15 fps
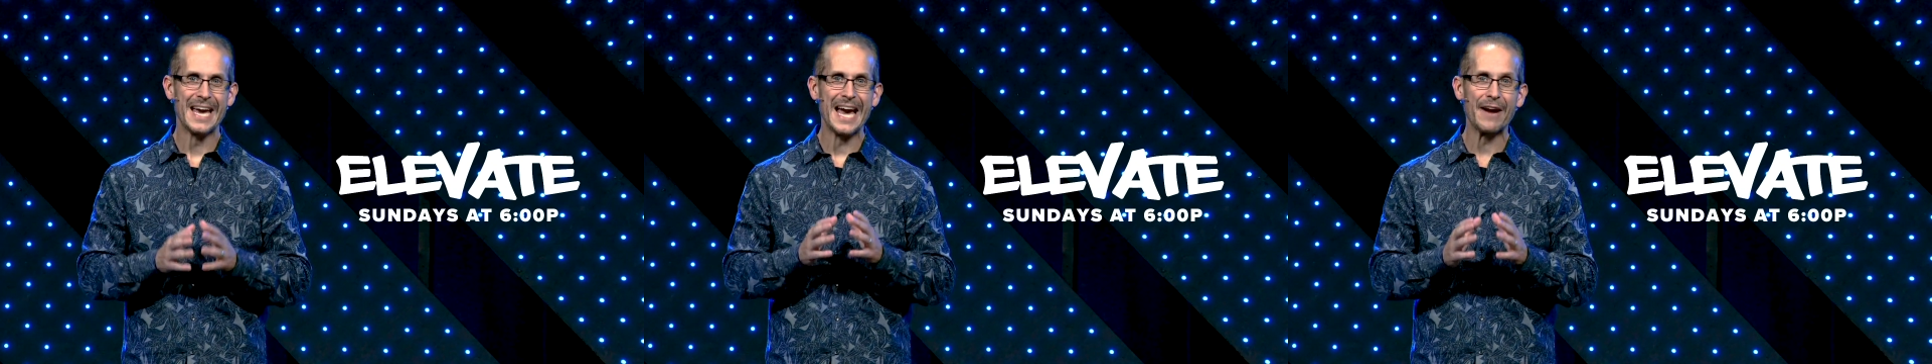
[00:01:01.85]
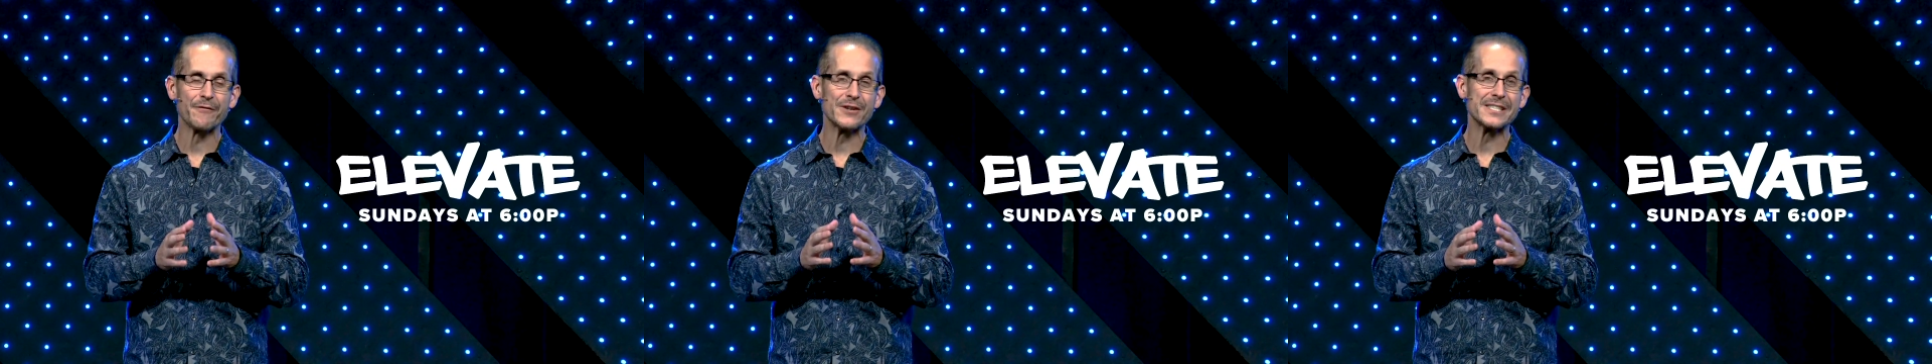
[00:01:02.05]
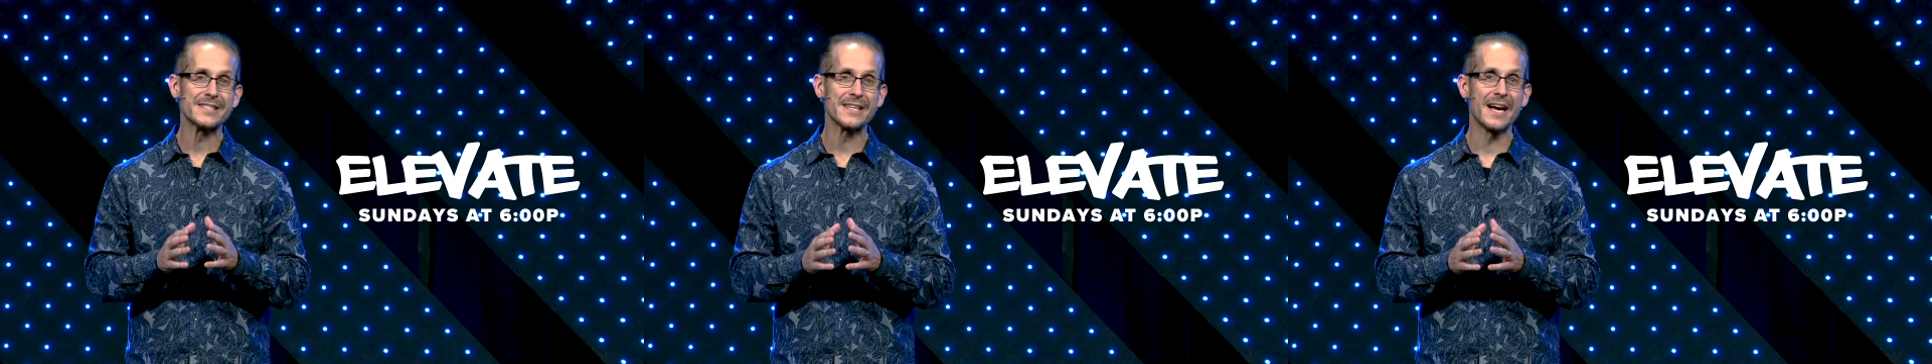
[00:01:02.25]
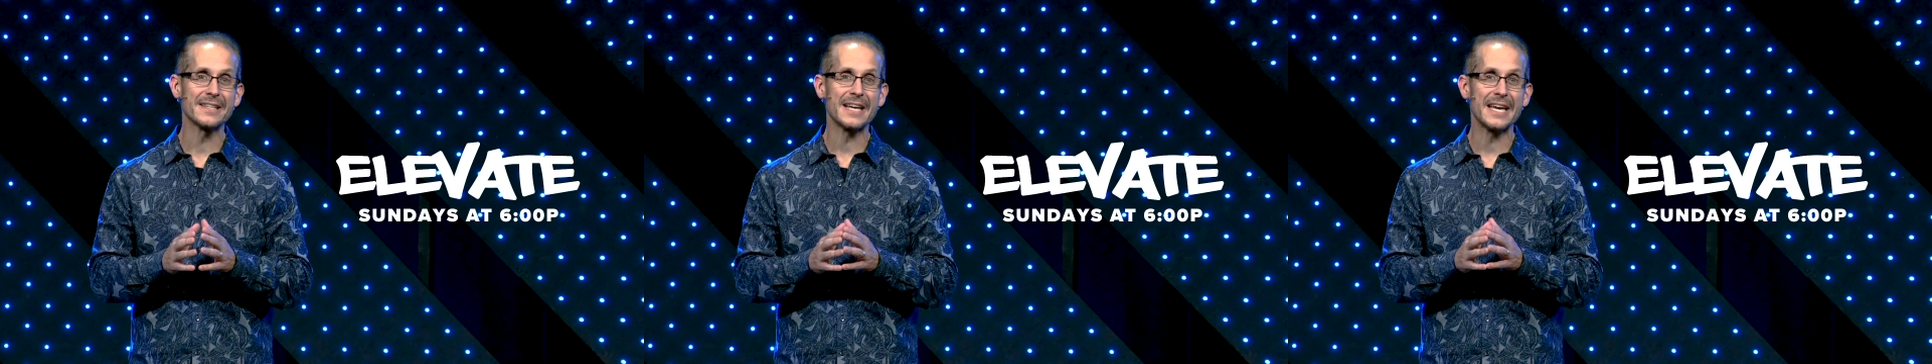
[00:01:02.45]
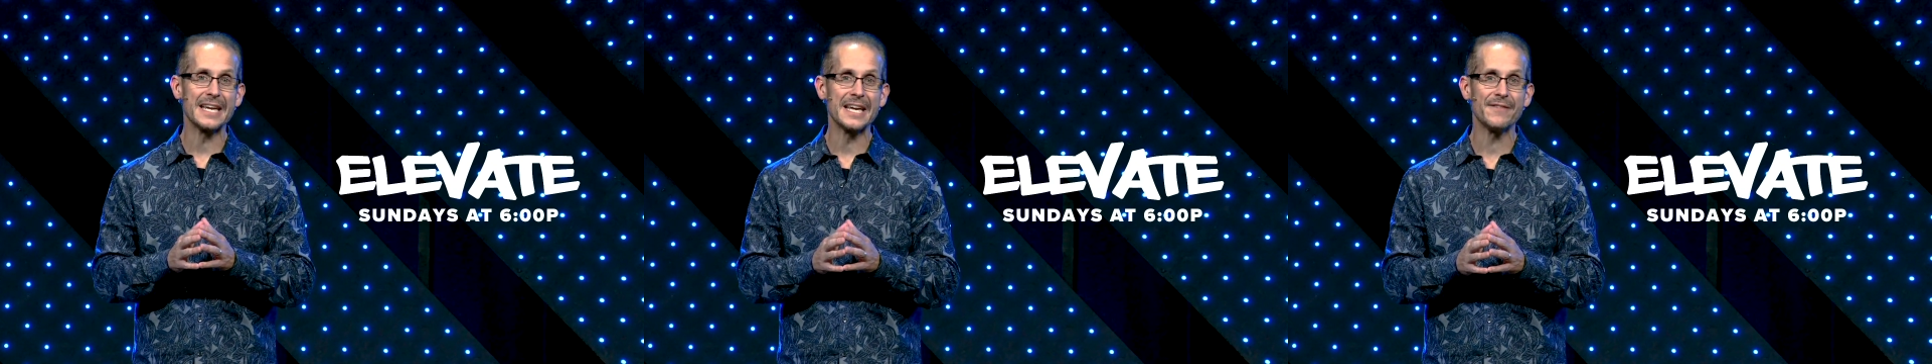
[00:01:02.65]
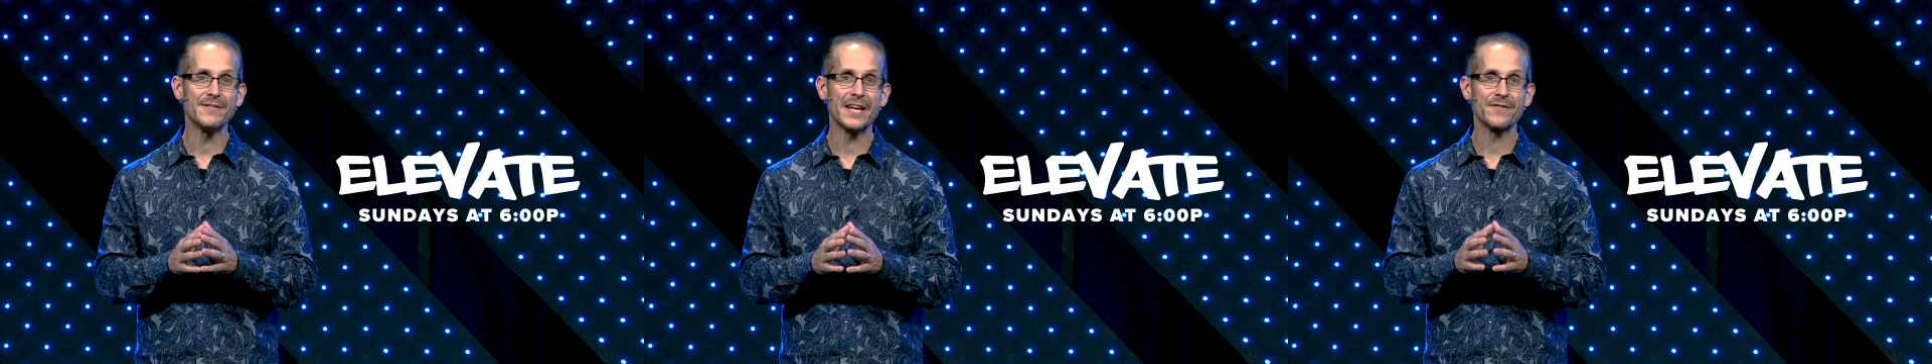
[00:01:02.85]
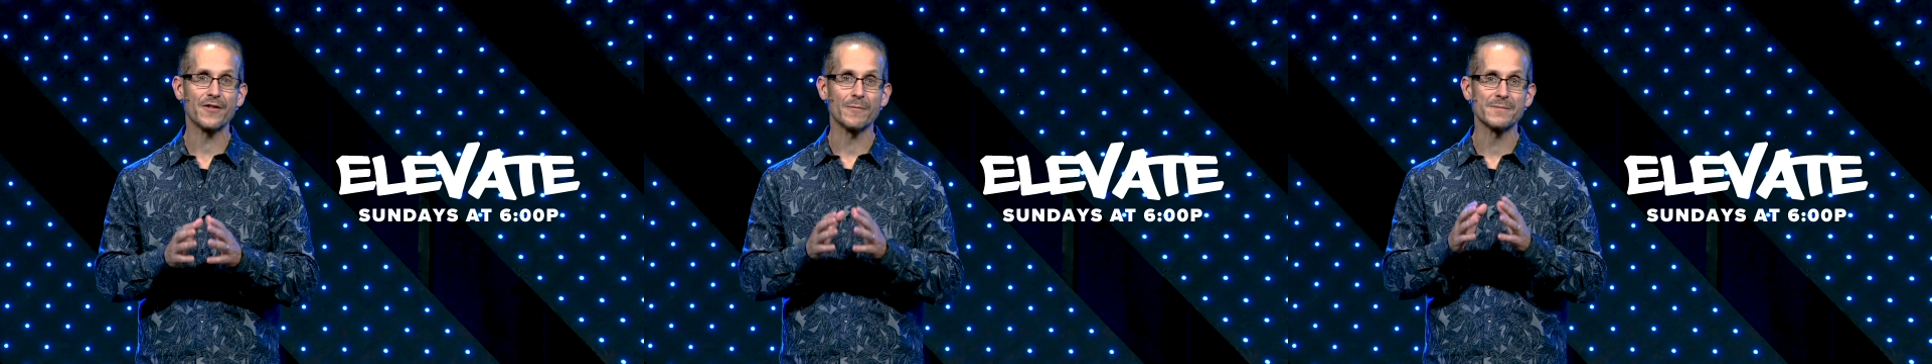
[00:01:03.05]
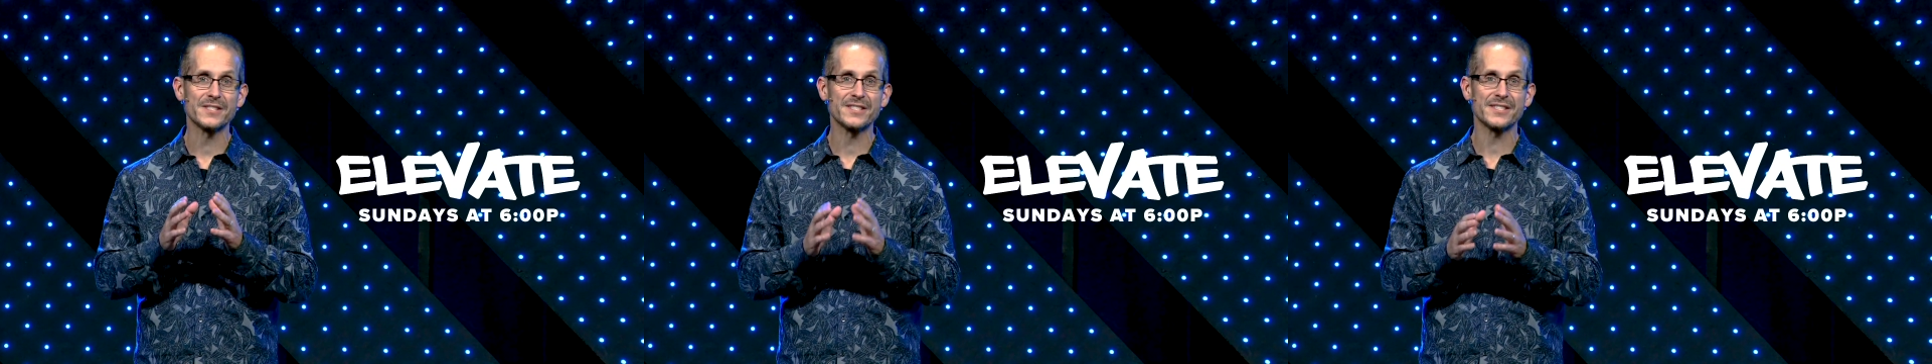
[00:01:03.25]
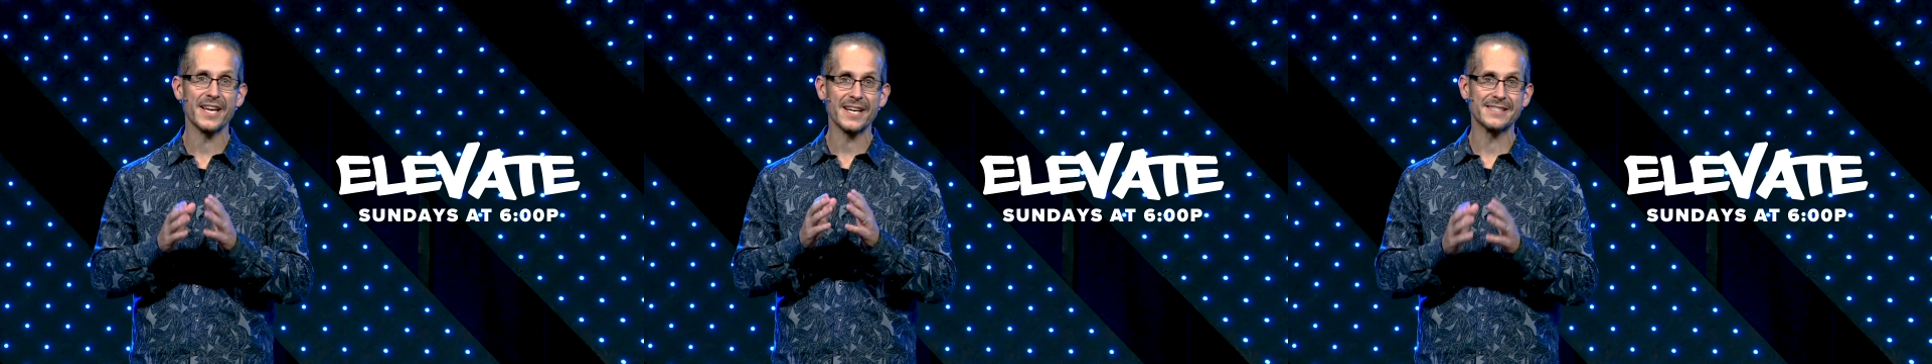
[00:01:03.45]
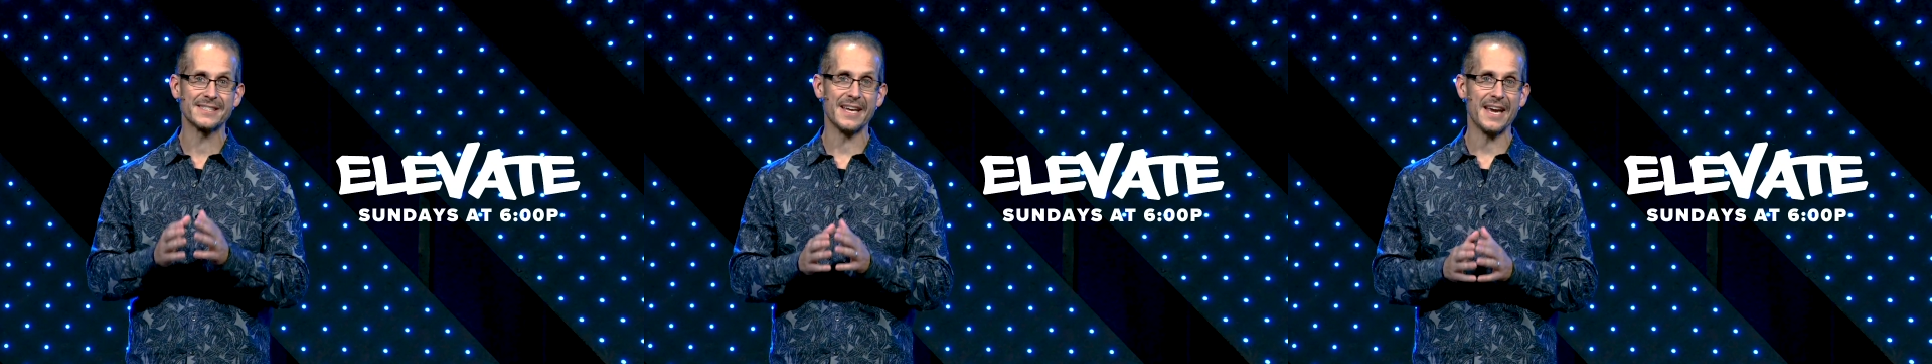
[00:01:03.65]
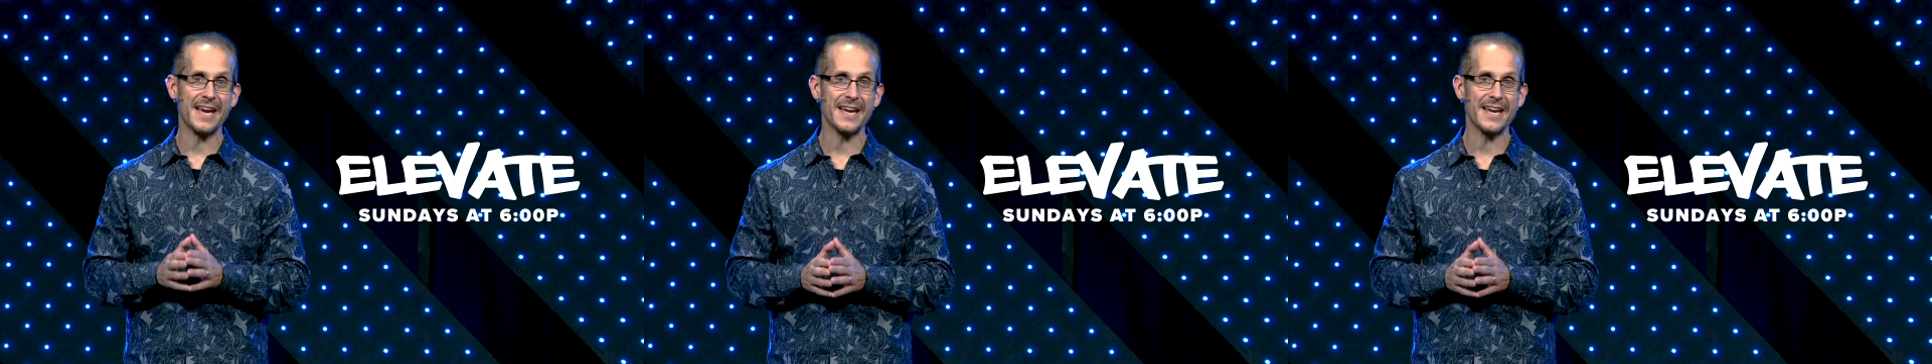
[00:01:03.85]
Every Sunday evening from 6 to